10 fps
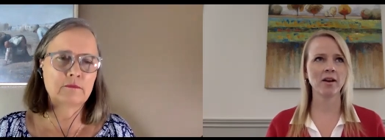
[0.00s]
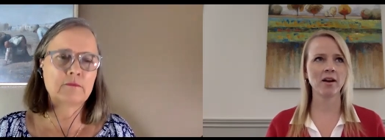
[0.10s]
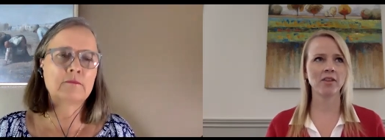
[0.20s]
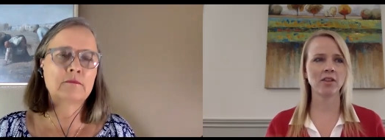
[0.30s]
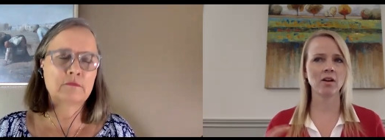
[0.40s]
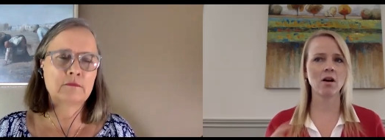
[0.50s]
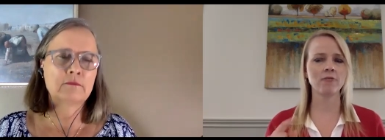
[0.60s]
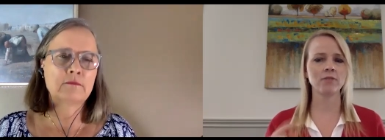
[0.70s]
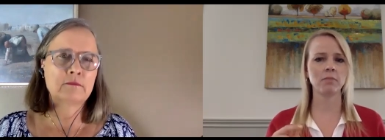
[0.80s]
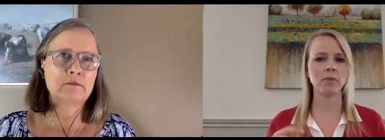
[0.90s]
Speaker 1: I think
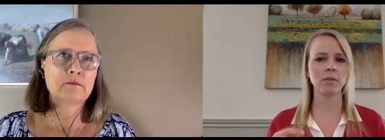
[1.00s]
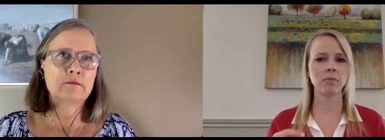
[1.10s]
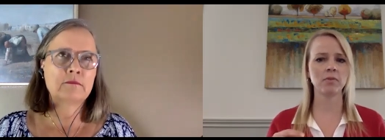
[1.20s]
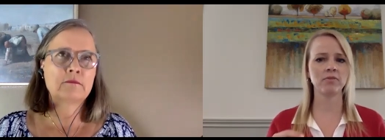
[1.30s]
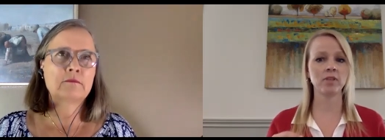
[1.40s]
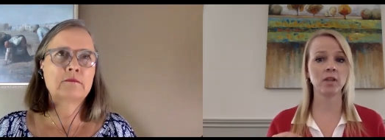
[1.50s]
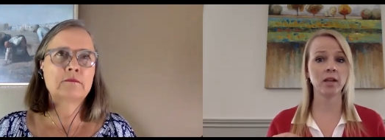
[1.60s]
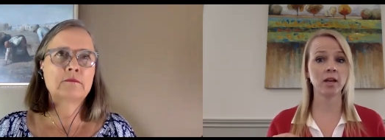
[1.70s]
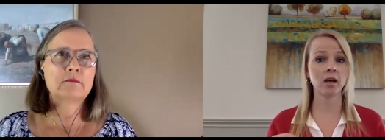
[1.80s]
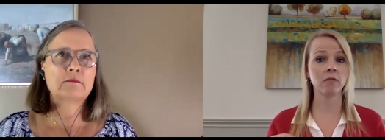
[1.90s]
often people feel
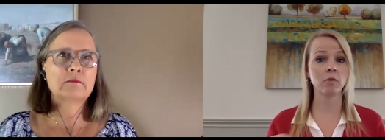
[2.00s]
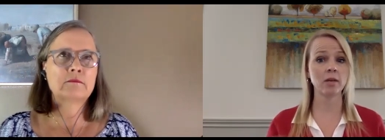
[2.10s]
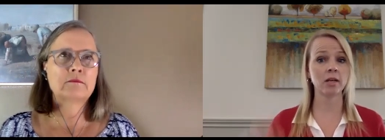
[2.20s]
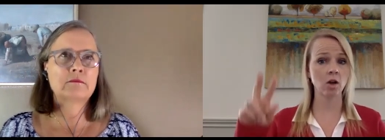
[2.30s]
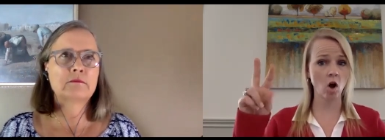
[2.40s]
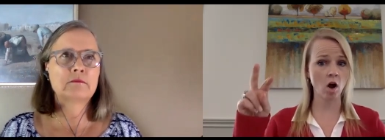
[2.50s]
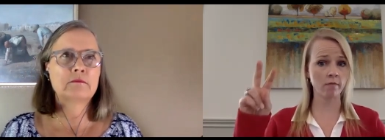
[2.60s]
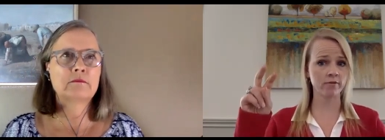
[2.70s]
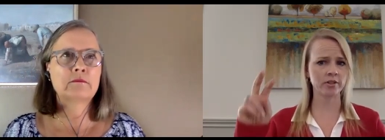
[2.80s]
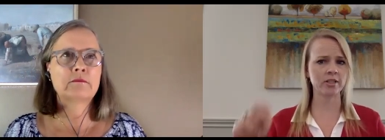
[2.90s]
like avoiding
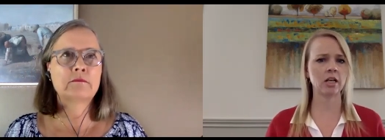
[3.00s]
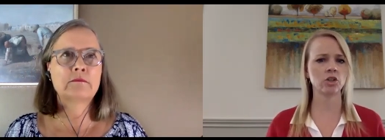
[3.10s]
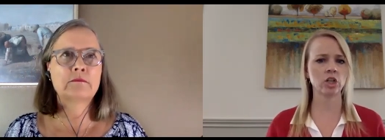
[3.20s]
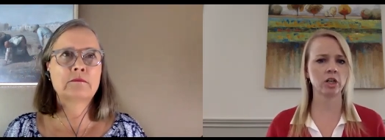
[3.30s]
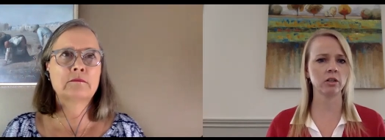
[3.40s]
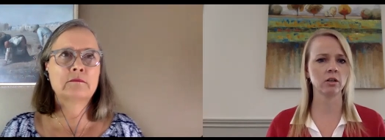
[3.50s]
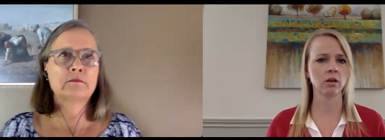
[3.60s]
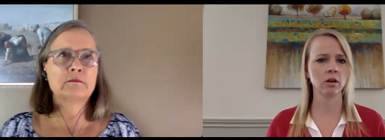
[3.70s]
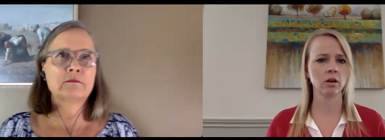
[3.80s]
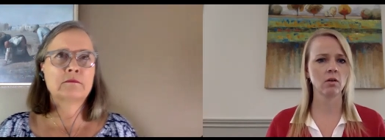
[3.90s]
confrontation
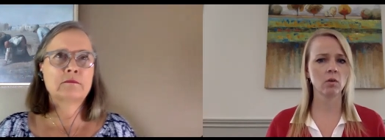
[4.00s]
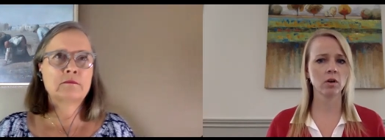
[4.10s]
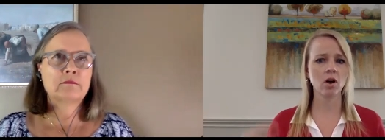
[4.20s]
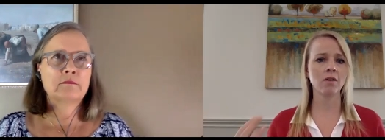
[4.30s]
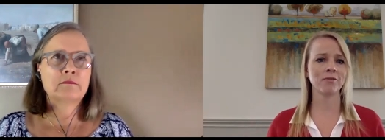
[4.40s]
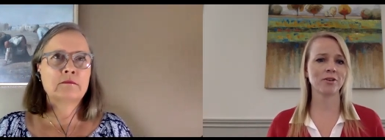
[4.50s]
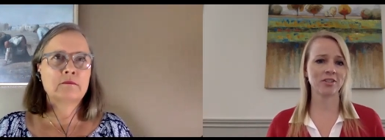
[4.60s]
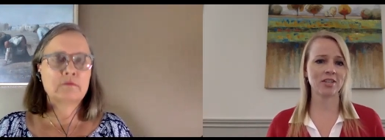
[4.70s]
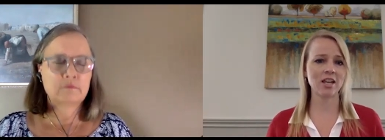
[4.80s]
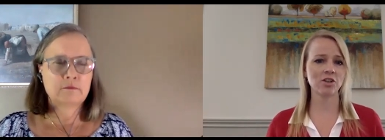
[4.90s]
or
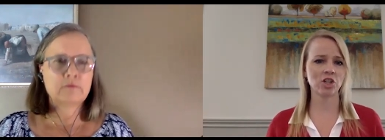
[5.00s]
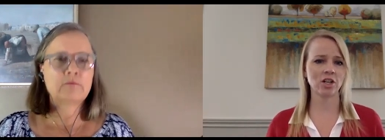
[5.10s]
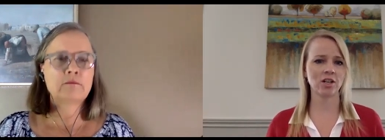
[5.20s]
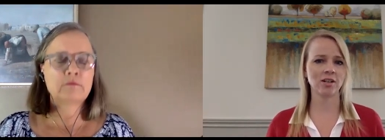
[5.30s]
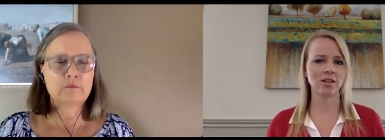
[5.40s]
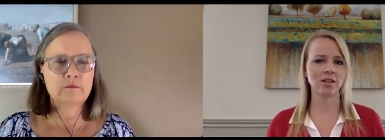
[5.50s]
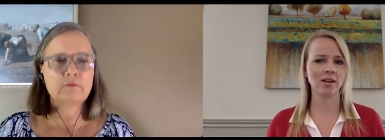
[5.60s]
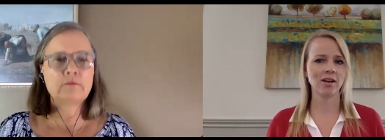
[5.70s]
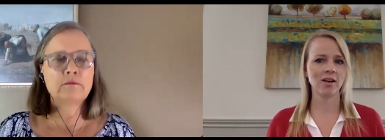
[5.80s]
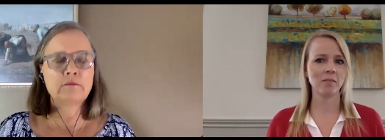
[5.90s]
conversation
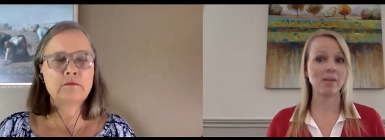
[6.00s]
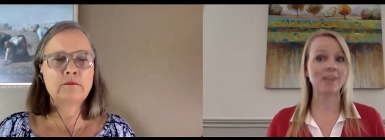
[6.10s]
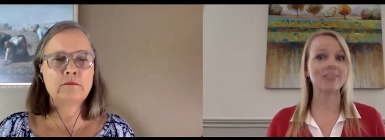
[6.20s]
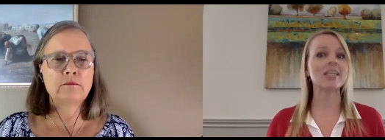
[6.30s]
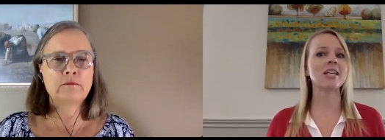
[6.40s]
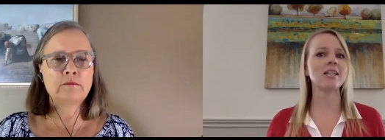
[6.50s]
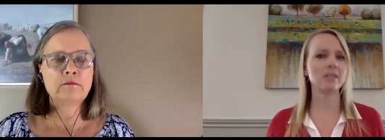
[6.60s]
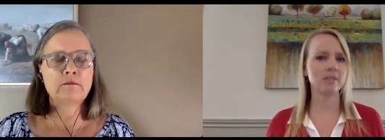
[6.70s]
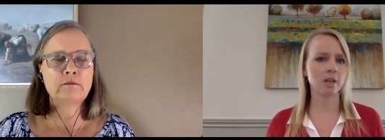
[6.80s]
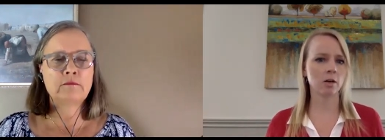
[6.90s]
makes it
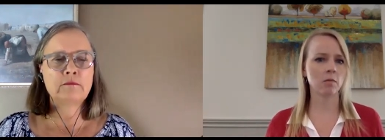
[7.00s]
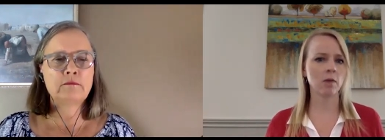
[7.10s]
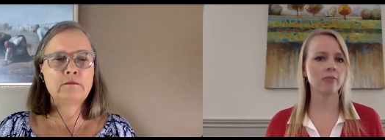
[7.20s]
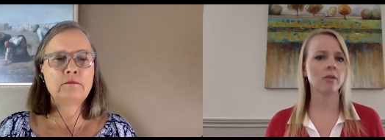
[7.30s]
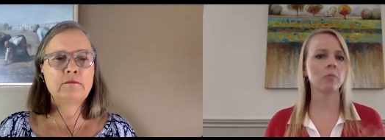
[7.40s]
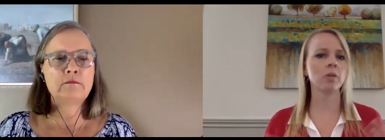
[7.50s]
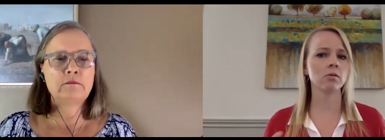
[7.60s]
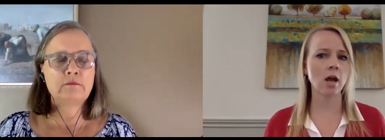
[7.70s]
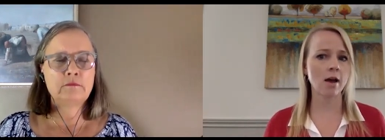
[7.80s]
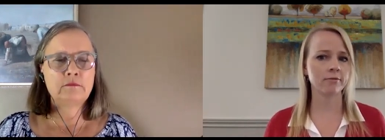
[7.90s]
easier, right? Then we
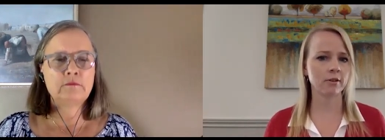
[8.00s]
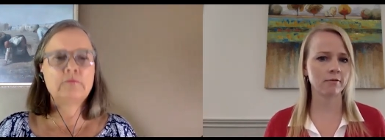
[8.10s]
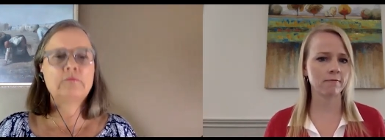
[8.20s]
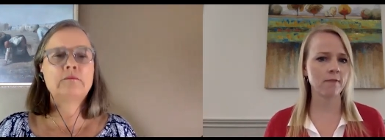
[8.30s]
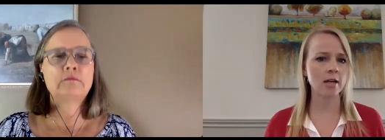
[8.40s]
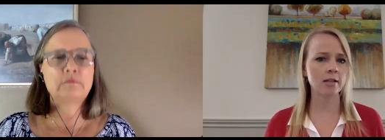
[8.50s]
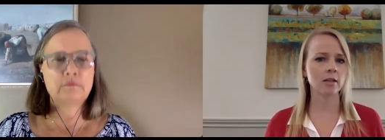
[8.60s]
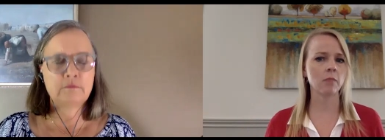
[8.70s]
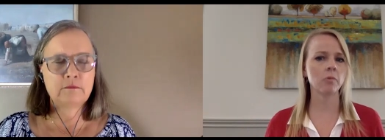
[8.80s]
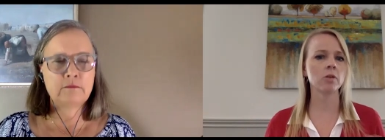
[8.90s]
don't have to fight.
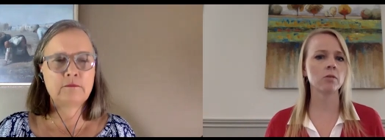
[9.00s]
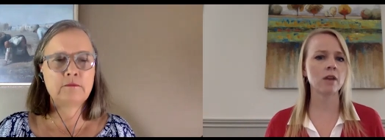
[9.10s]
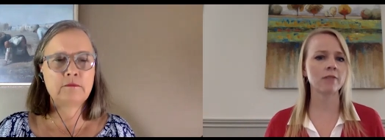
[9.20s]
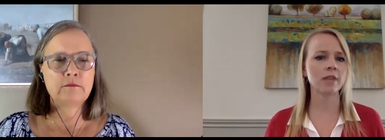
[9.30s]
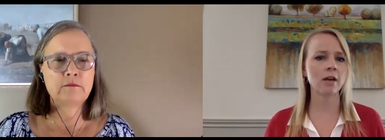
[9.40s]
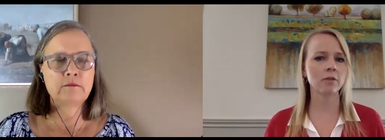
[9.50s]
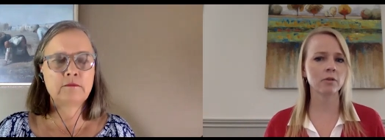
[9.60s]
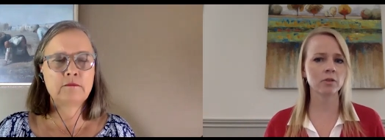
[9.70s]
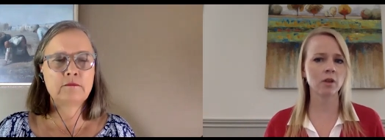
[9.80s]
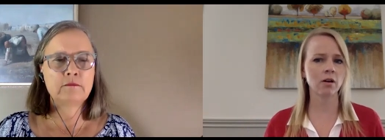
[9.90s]
Then we don't have to have
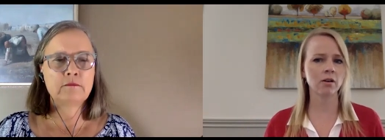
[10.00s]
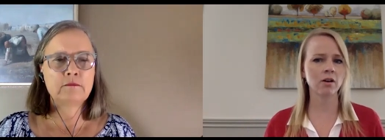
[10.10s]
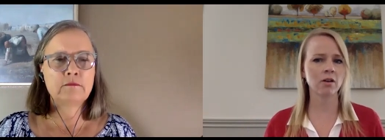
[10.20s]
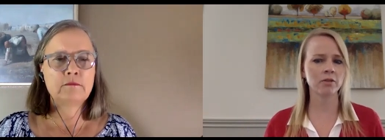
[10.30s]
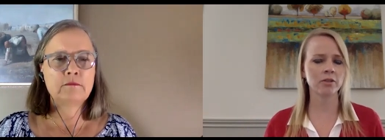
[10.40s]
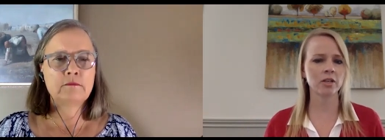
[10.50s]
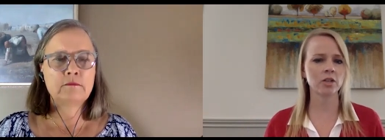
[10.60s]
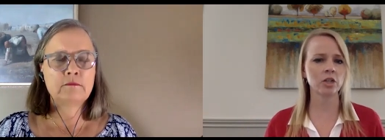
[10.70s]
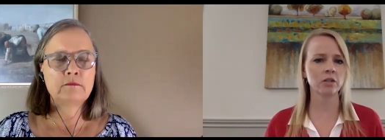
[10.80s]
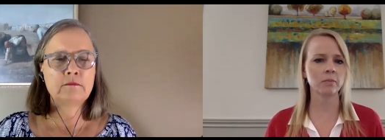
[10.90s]
those hard
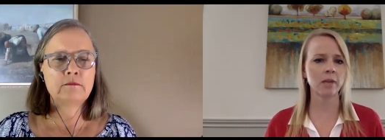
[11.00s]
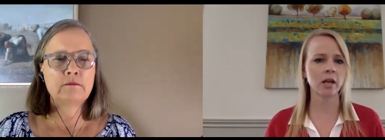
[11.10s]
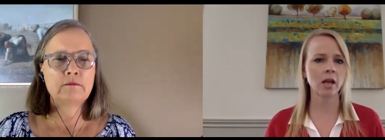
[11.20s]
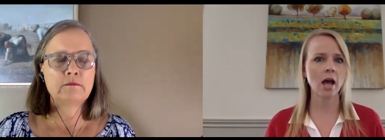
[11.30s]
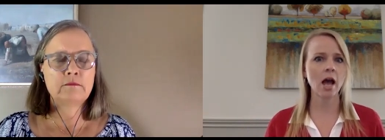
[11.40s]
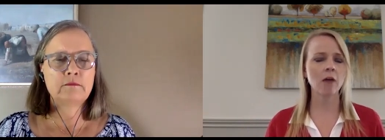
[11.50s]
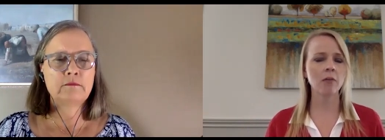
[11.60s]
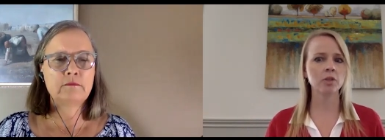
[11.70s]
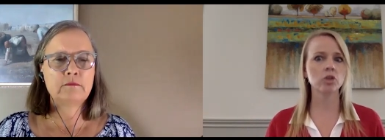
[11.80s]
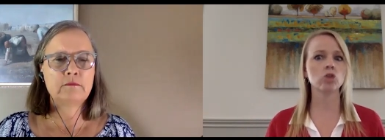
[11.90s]
conversations. But how
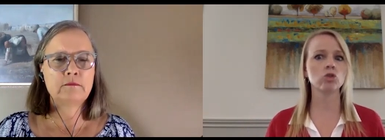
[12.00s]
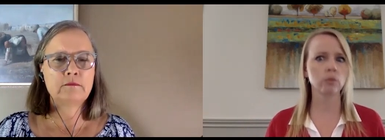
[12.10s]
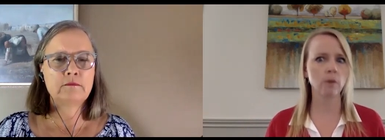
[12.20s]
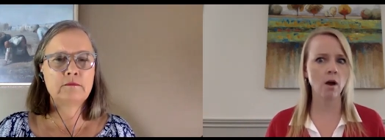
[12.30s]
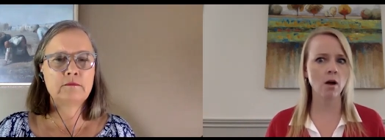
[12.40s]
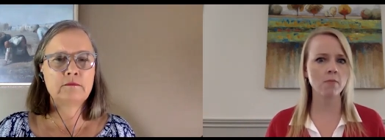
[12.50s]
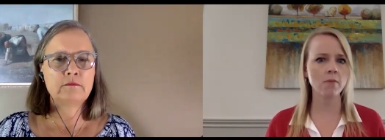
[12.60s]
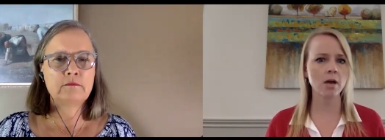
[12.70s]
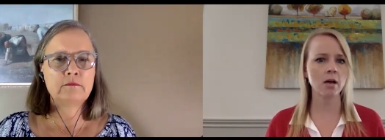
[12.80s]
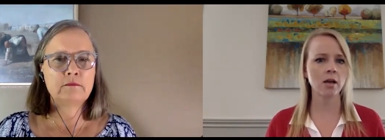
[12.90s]
much
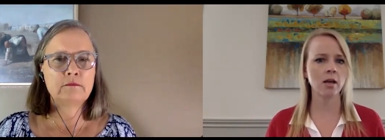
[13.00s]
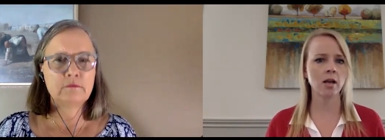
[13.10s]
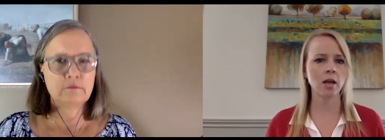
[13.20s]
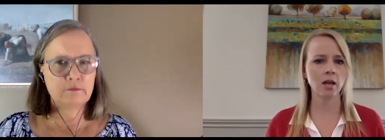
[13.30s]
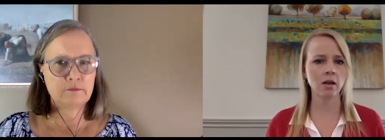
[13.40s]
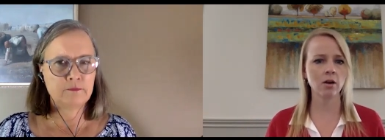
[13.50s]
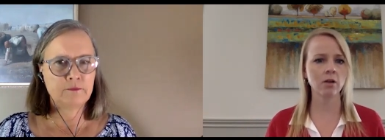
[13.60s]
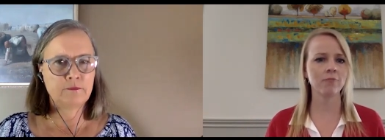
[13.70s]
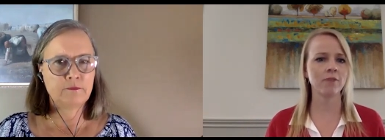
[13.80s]
trauma and anger and